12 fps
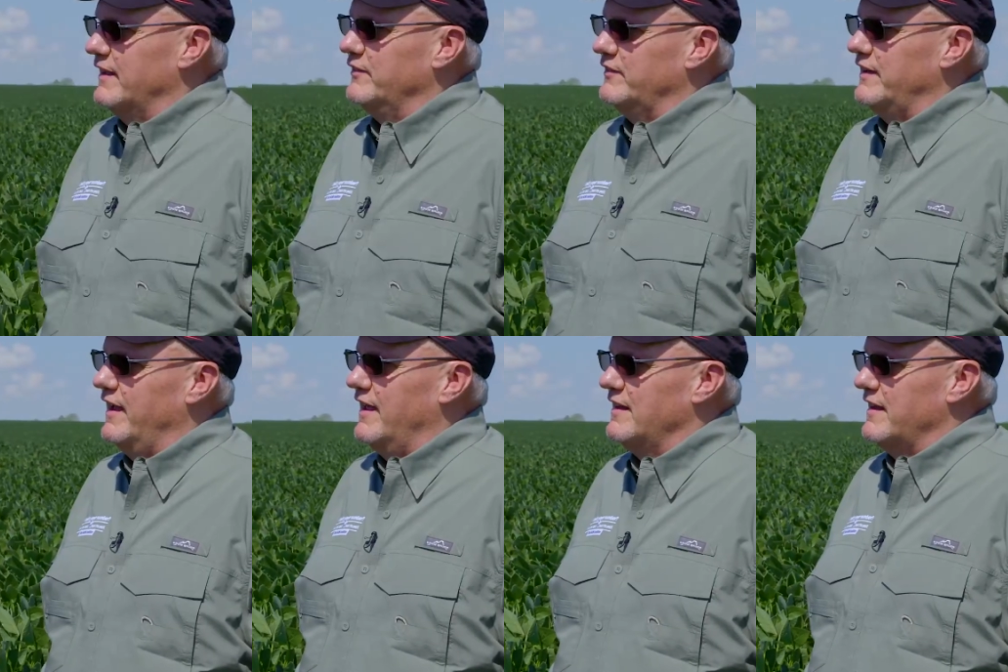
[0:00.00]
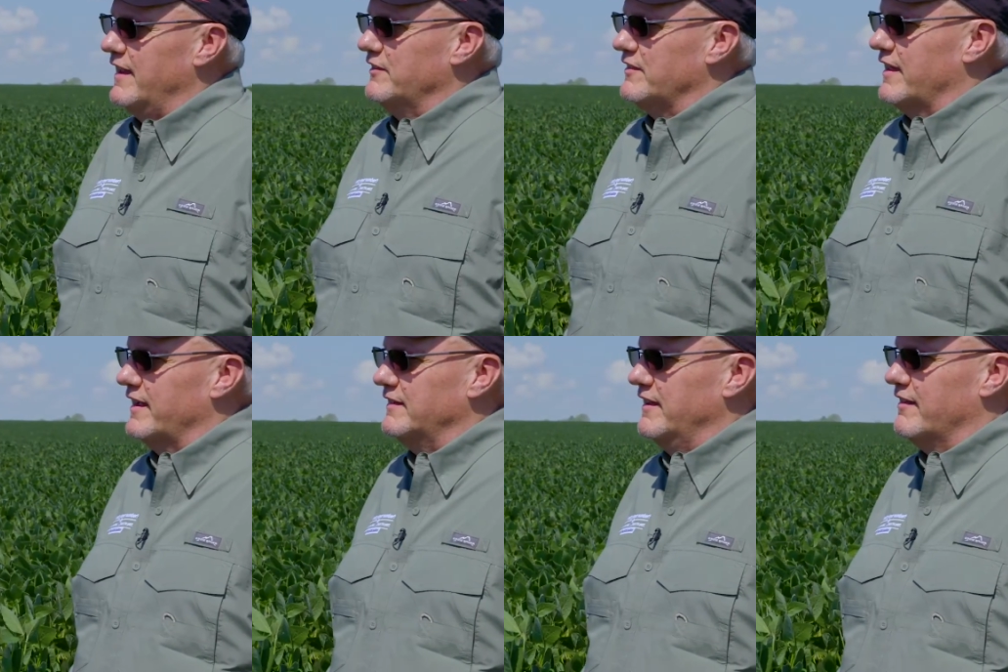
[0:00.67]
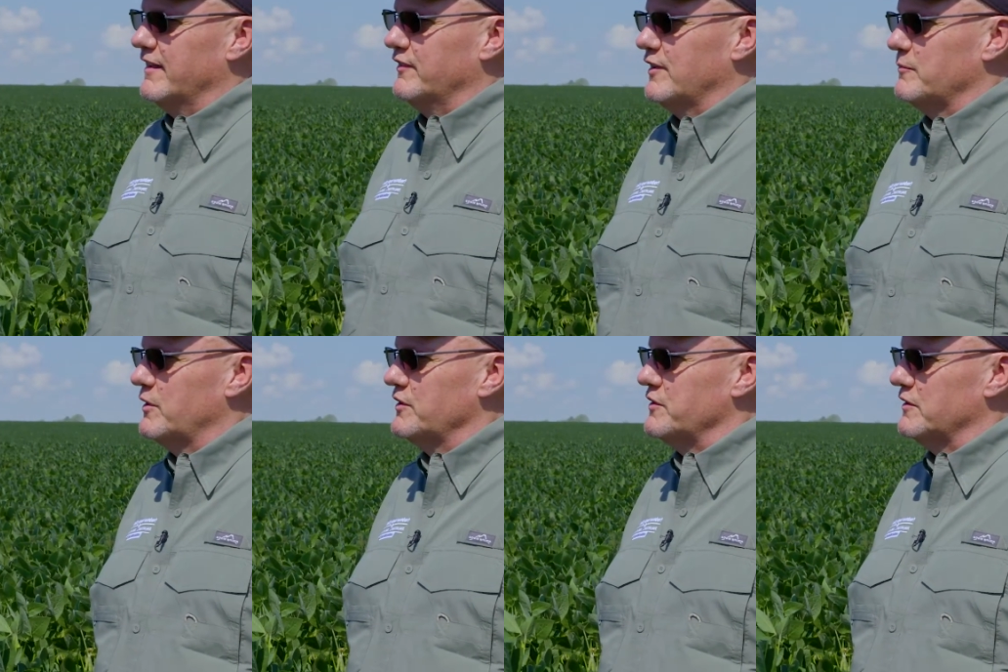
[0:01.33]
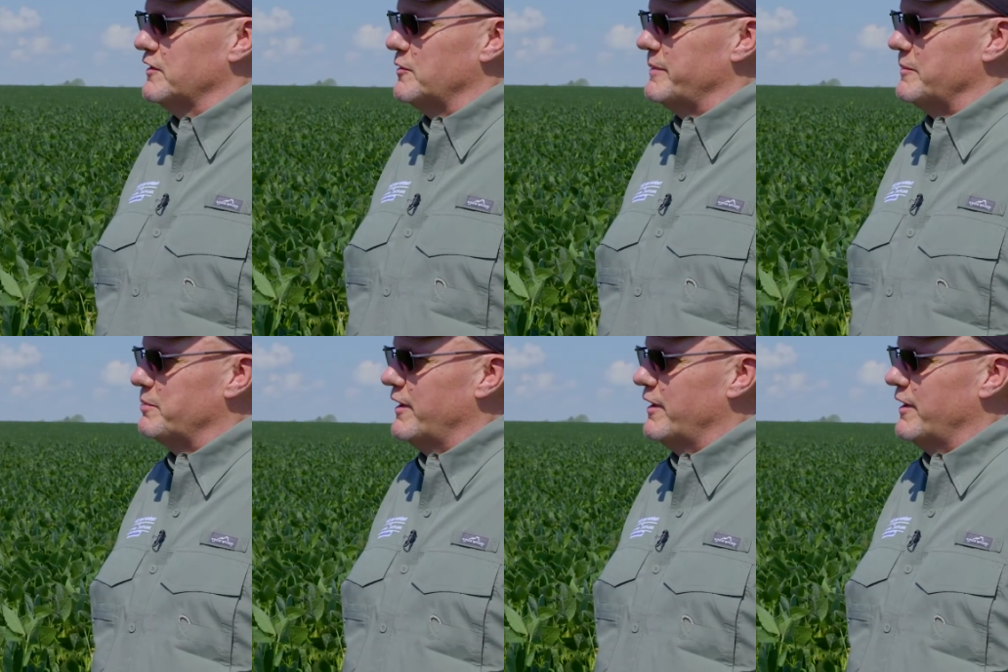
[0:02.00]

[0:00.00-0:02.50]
SCN, that's like telling someone you're a little bit